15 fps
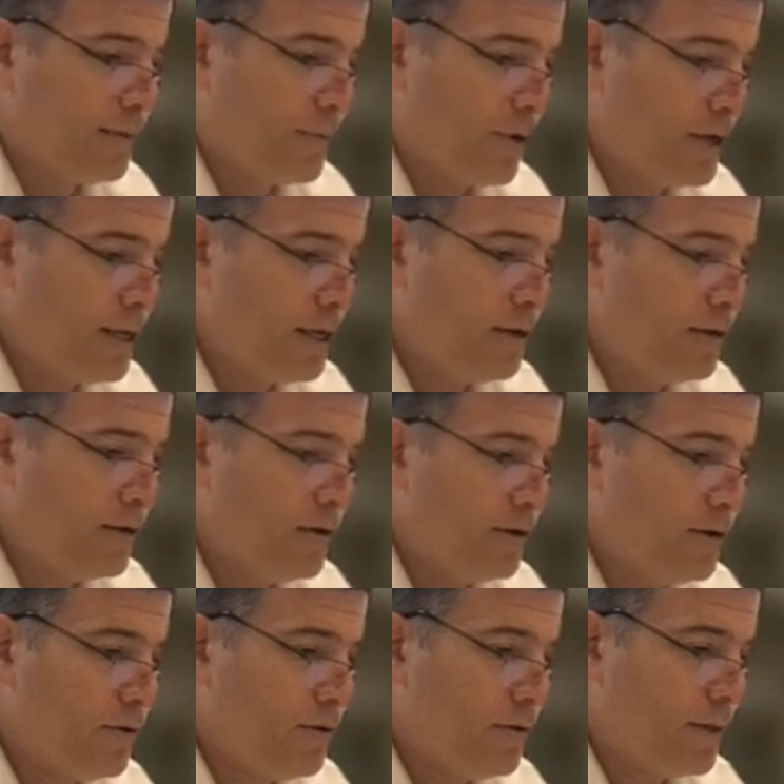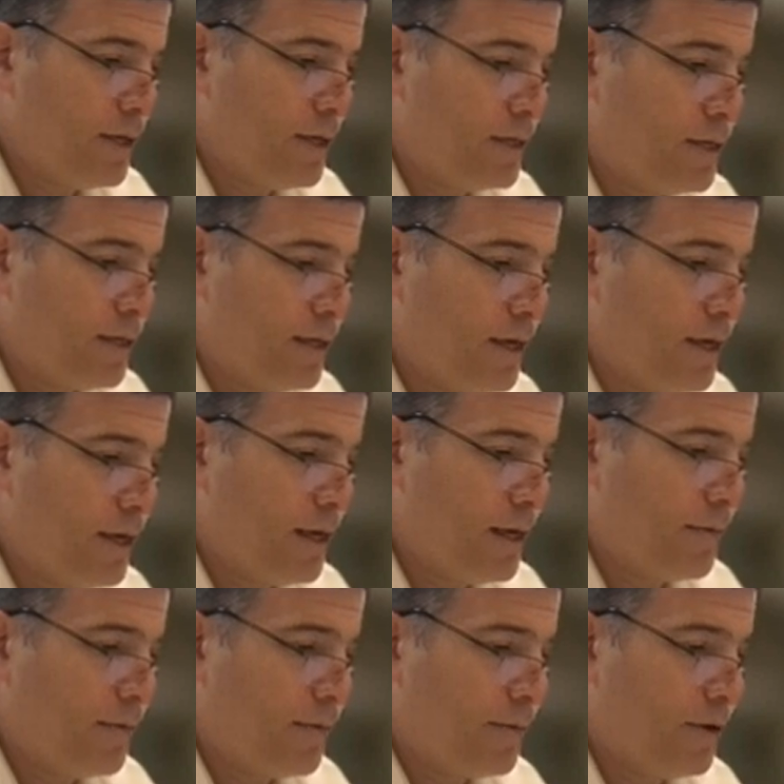body, or with his
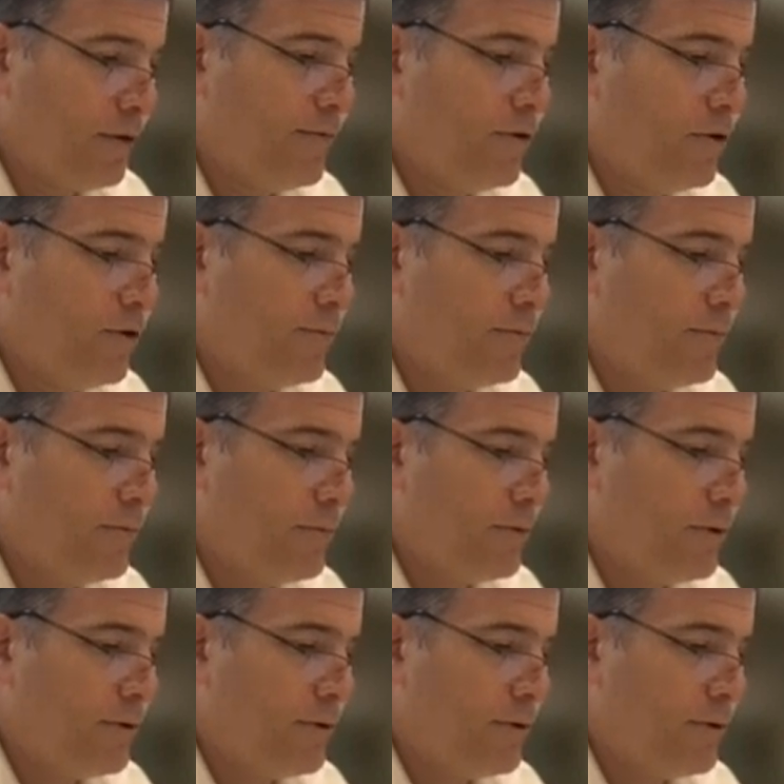gufo.